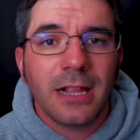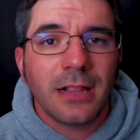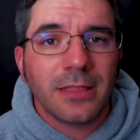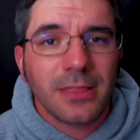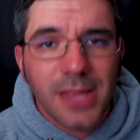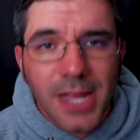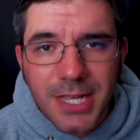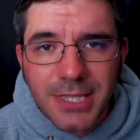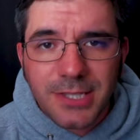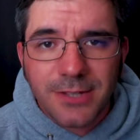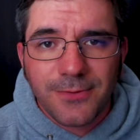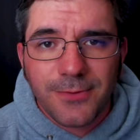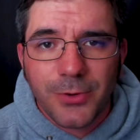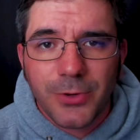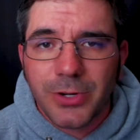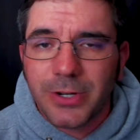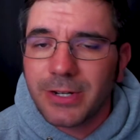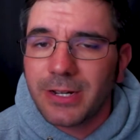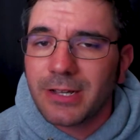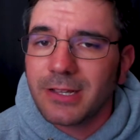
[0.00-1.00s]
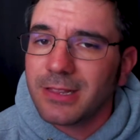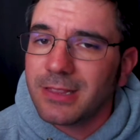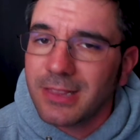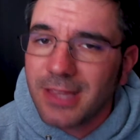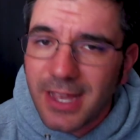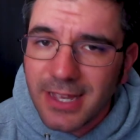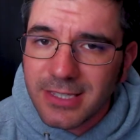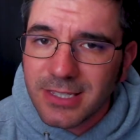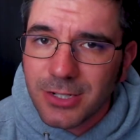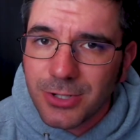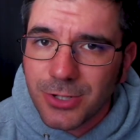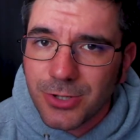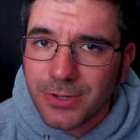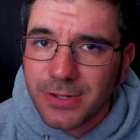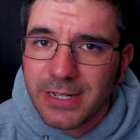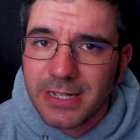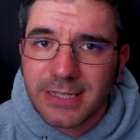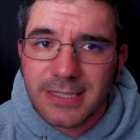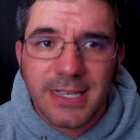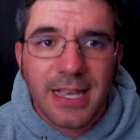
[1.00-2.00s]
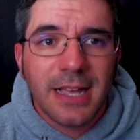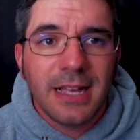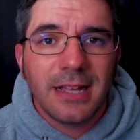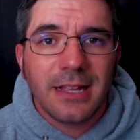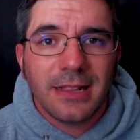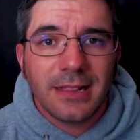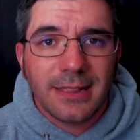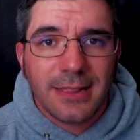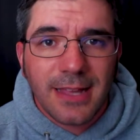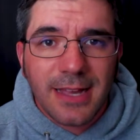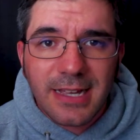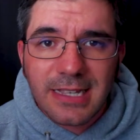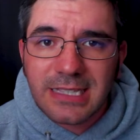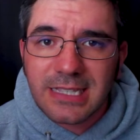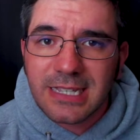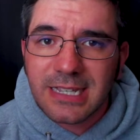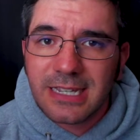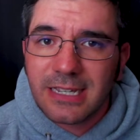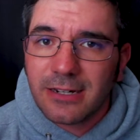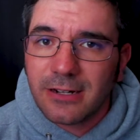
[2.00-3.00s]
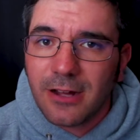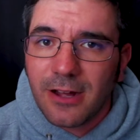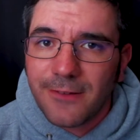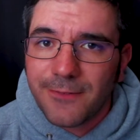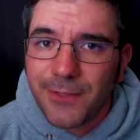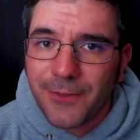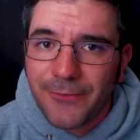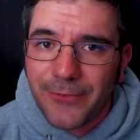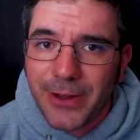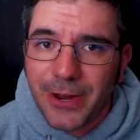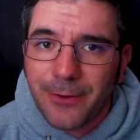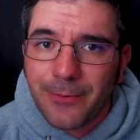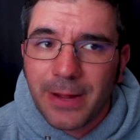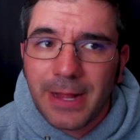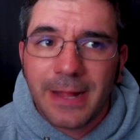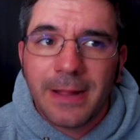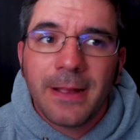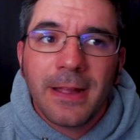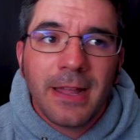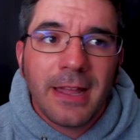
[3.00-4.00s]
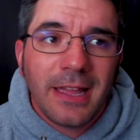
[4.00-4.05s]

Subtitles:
lots of wood, lots of trees, lots of getting off the fairway.